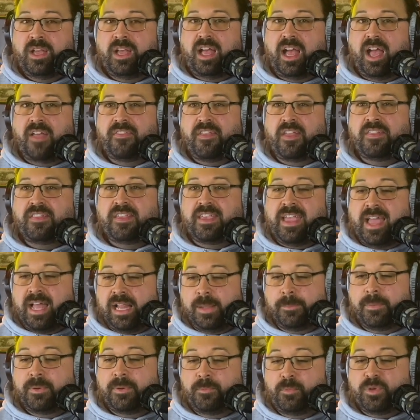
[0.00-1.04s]
and then the
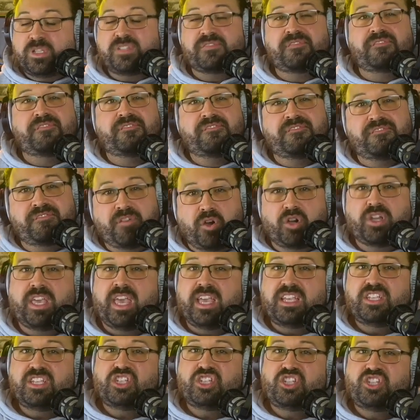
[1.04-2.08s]
album was
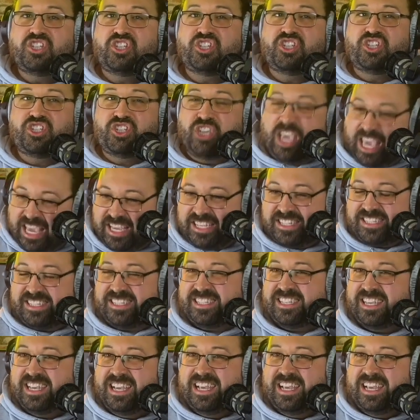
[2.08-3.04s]
fucking shit.